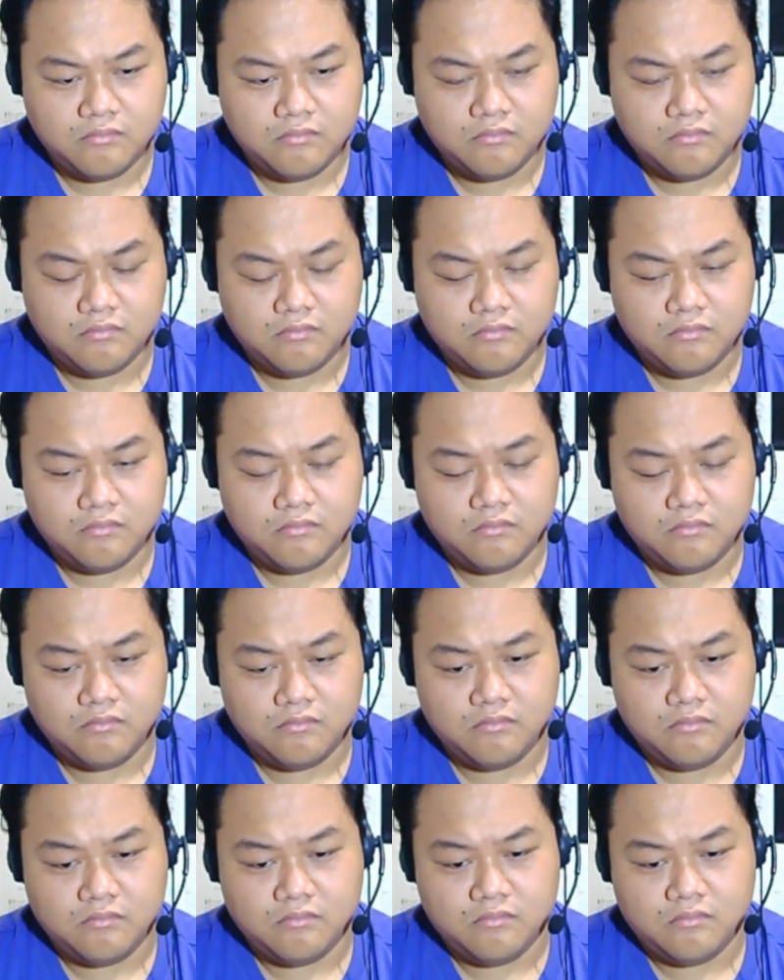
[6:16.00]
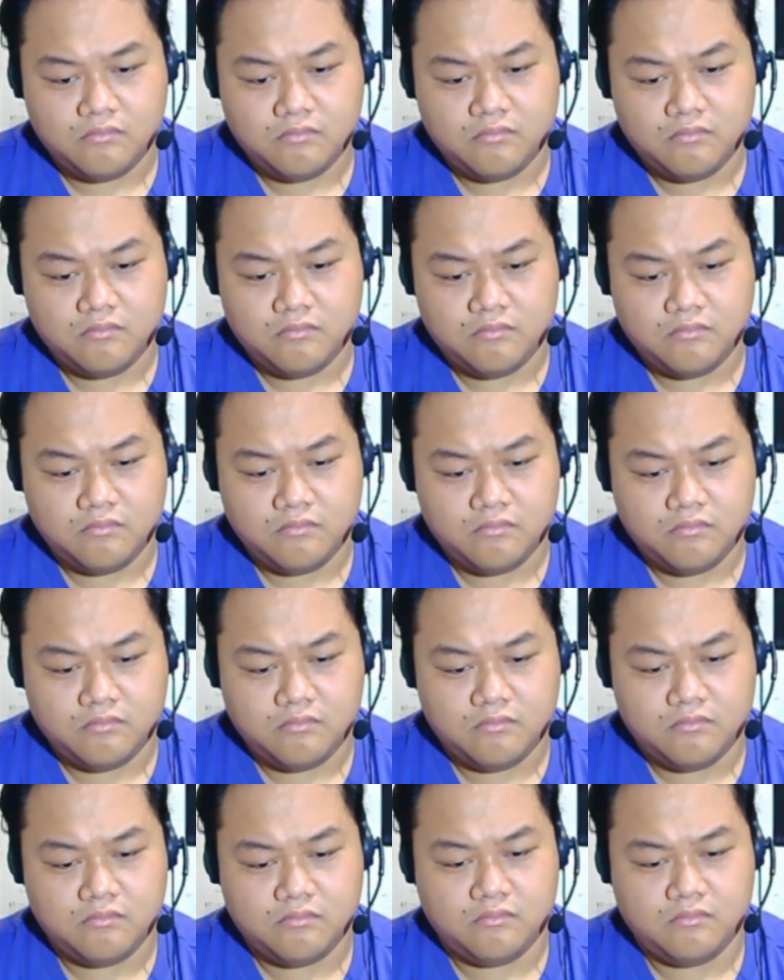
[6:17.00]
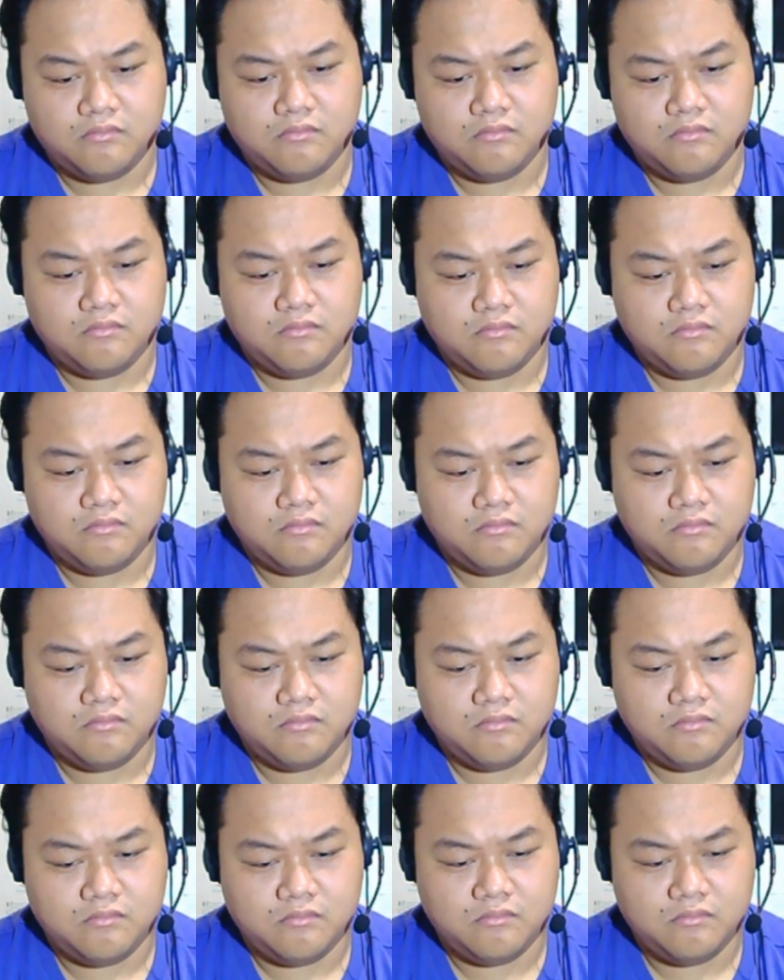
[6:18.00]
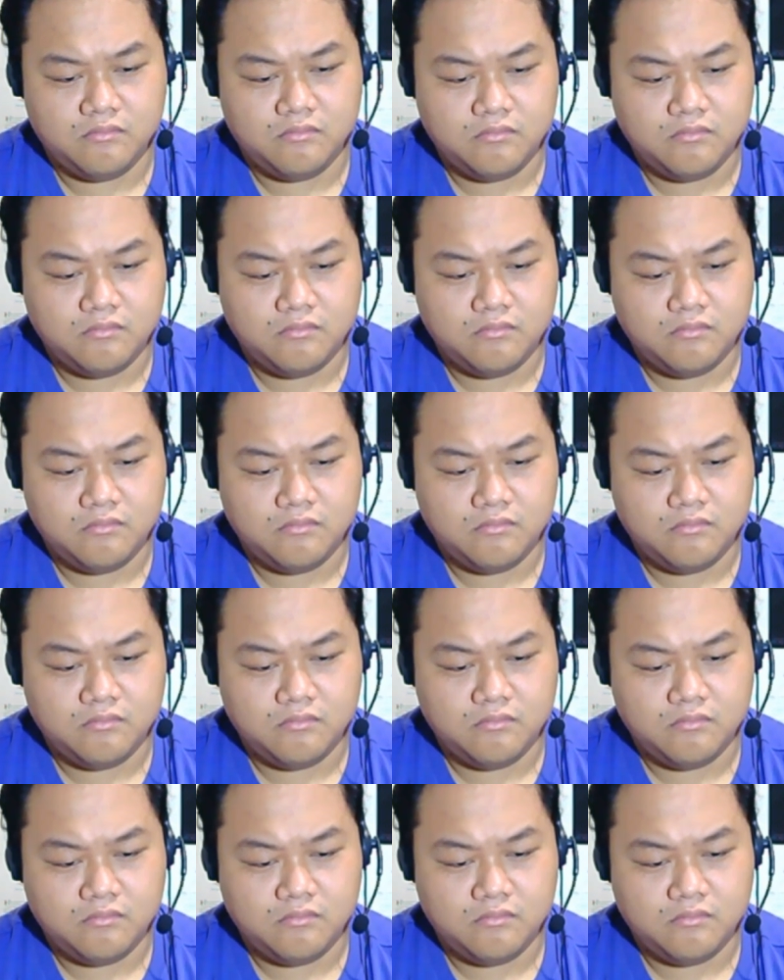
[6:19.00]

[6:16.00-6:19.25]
[no speech]